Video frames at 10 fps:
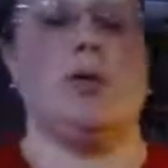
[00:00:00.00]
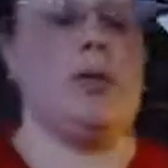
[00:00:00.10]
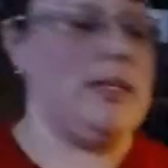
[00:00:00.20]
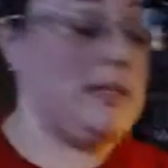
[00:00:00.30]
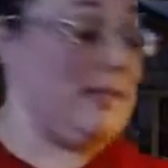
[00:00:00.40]

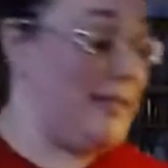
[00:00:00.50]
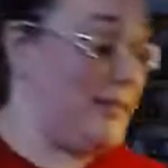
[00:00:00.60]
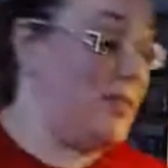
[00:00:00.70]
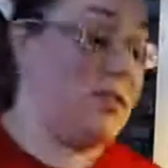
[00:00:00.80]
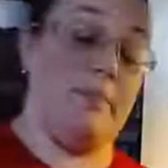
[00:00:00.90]
this
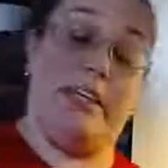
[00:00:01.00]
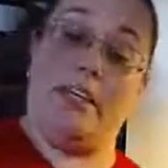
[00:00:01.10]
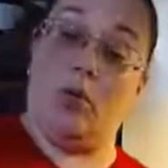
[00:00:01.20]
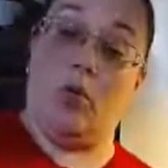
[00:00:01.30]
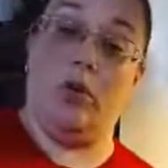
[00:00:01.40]
needs to be
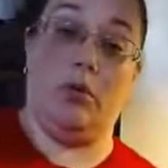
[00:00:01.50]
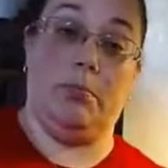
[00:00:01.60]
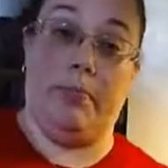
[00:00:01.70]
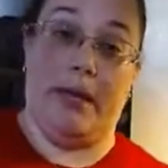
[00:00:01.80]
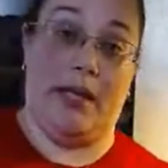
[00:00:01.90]
an
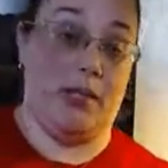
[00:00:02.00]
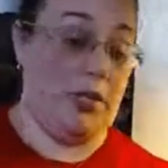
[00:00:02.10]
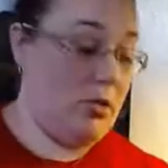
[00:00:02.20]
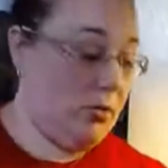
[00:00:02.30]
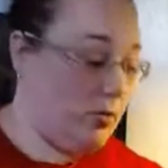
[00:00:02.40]
oiled pan
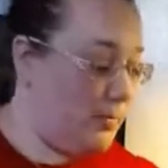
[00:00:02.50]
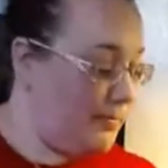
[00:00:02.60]
too.